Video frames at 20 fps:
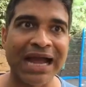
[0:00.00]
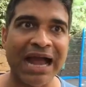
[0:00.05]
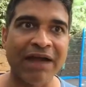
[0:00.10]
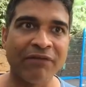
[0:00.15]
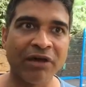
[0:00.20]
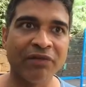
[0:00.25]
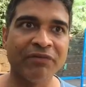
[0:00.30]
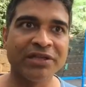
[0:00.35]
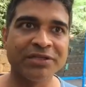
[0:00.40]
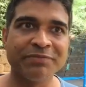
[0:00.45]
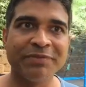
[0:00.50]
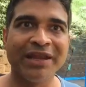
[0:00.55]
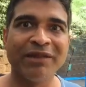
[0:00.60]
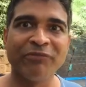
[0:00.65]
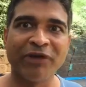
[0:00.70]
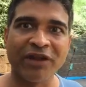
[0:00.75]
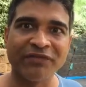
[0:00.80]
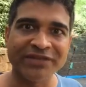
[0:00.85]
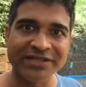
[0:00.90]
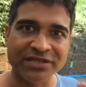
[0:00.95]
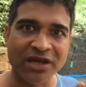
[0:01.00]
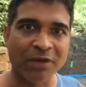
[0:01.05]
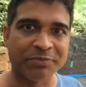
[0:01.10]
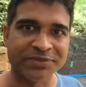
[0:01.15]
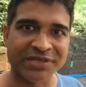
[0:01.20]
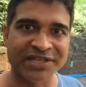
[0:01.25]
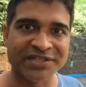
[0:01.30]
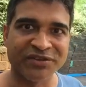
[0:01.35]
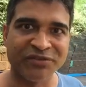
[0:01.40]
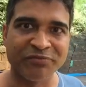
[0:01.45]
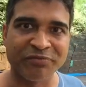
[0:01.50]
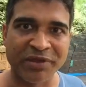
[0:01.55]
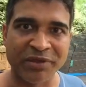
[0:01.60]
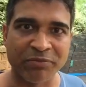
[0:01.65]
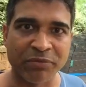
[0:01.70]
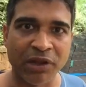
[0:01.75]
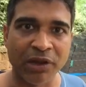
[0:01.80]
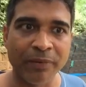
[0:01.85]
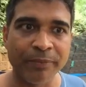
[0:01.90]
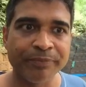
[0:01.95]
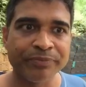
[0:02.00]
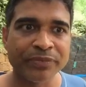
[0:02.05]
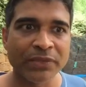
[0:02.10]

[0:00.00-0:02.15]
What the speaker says: I've always been one of these obsessive people